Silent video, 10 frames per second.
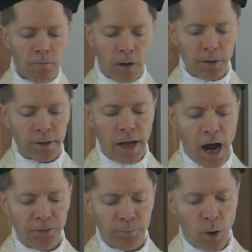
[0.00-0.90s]
Following the
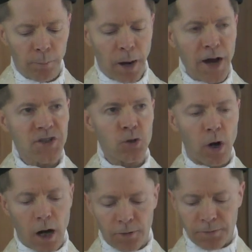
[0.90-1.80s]
death of Pope Pius
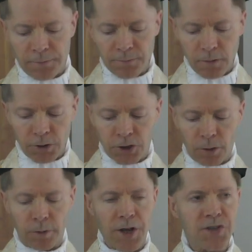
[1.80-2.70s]
XII, which
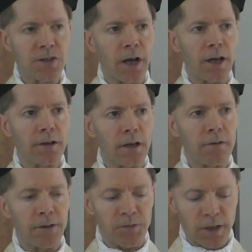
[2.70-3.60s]
took place in
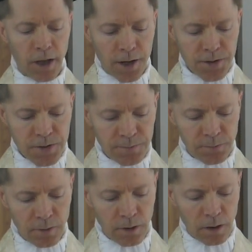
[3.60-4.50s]
1958,
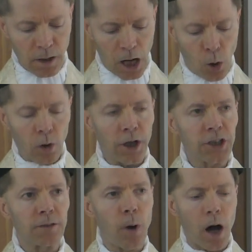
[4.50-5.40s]
a
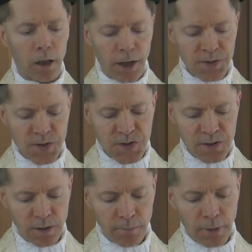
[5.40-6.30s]
coalition of
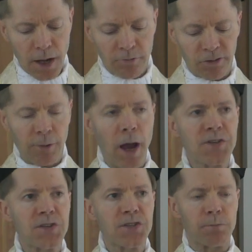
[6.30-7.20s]
modernists,
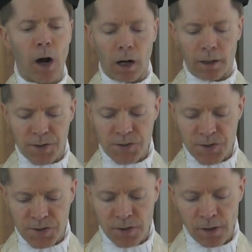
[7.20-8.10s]
Freemasons, and
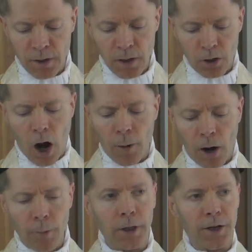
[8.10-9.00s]
Marxists,
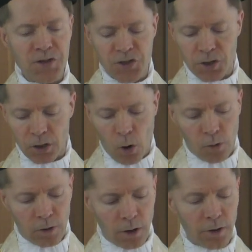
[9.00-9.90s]
communists, took
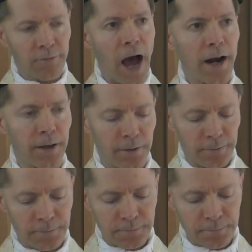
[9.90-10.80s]
over the Vatican.